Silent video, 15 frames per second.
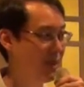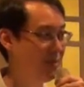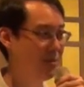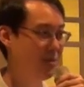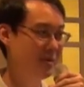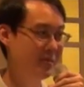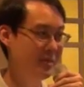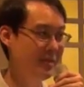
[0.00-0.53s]
And
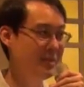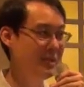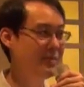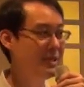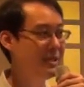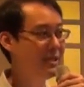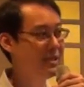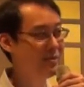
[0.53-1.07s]
probably
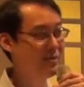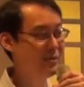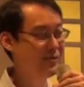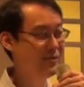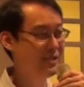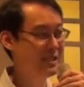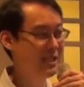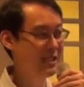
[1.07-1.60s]
maybe they were
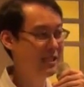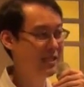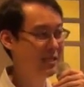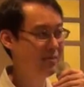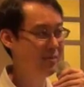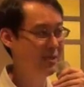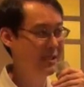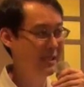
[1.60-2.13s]
first
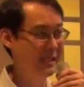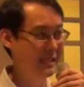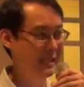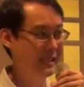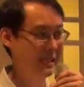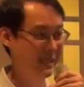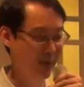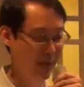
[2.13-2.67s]
established
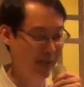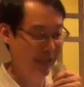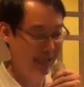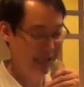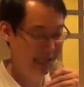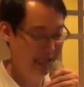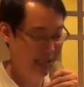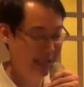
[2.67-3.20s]
quite
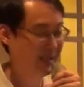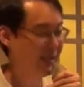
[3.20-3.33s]
early,